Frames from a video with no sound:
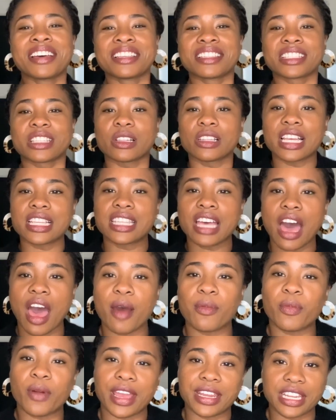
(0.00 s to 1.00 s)
So let's
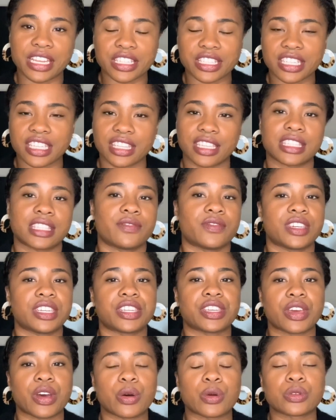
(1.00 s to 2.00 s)
hop right into this
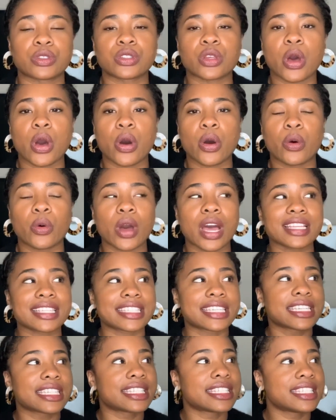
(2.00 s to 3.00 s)
video. So
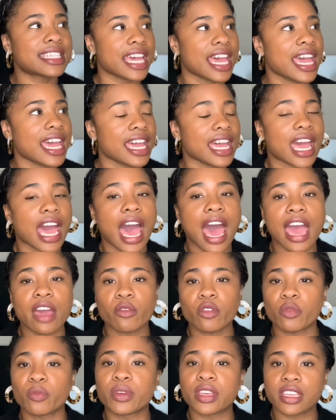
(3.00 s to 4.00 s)
today
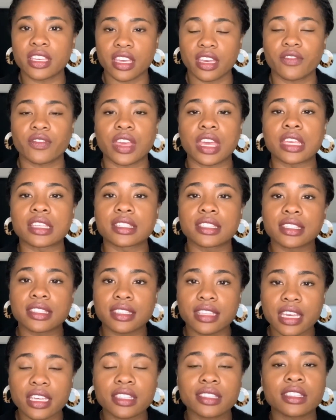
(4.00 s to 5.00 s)
I will be giving
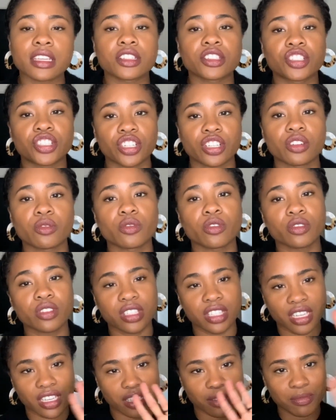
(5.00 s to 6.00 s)
6 general
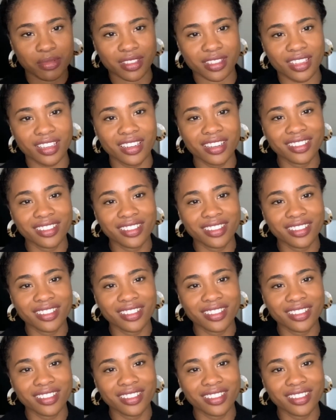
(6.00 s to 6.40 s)
tips